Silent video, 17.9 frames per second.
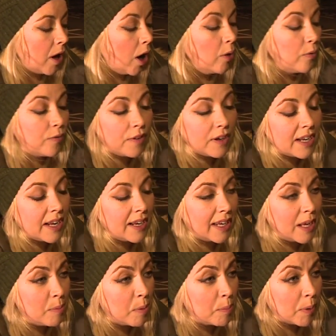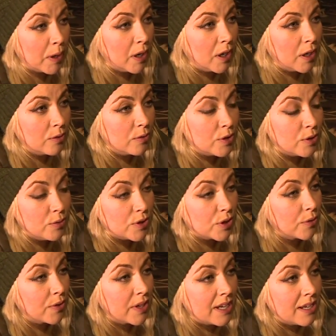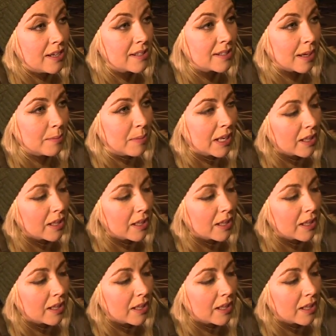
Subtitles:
hopefully, and keep it below 2 degrees. I